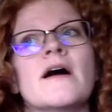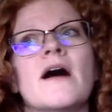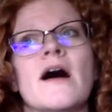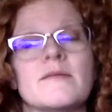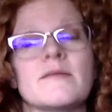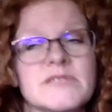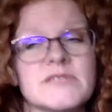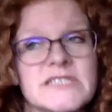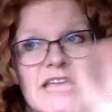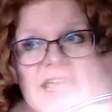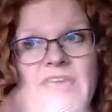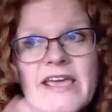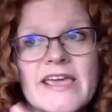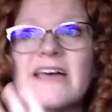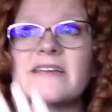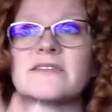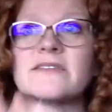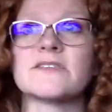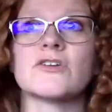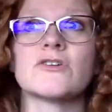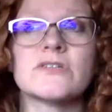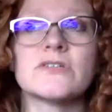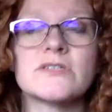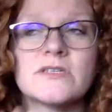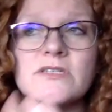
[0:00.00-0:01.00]
I'm saying, yes,
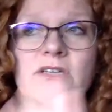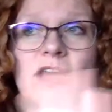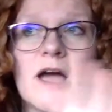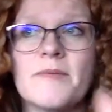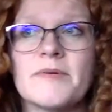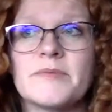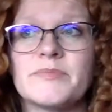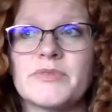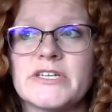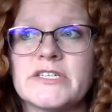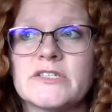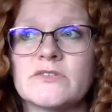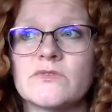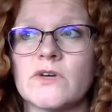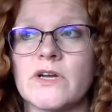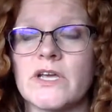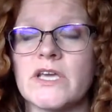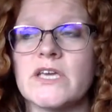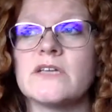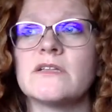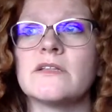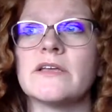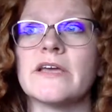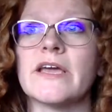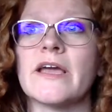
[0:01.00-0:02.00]
there is a time and place for
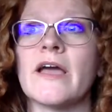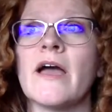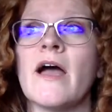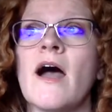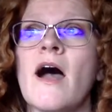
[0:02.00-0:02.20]
healing,